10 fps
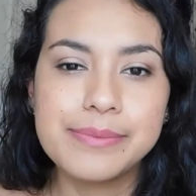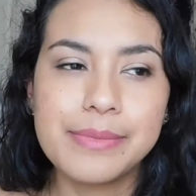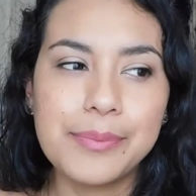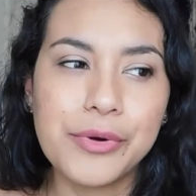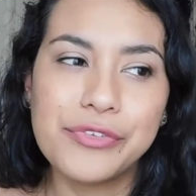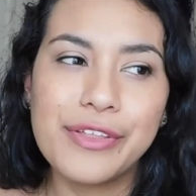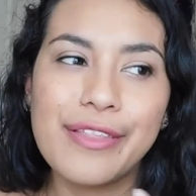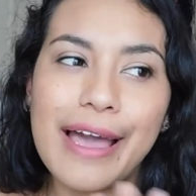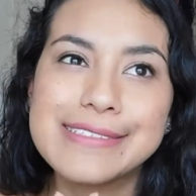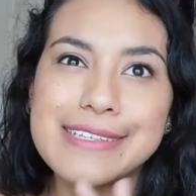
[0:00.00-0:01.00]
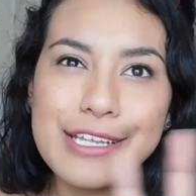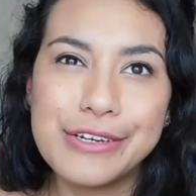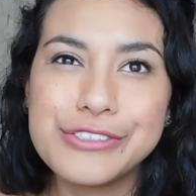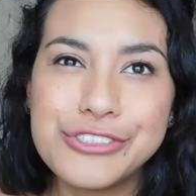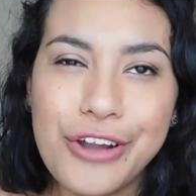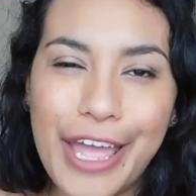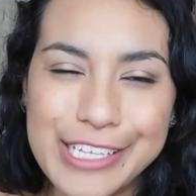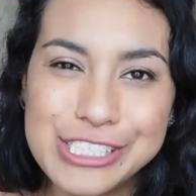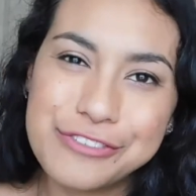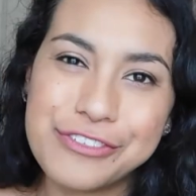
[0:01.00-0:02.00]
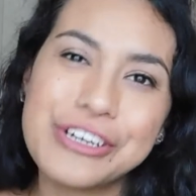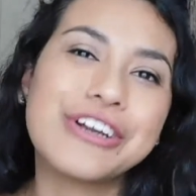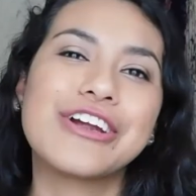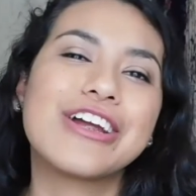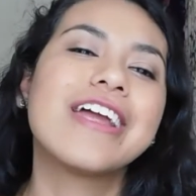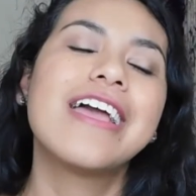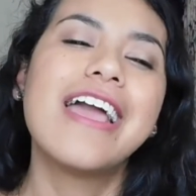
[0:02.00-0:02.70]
My boyfriend likes that they don't transfer,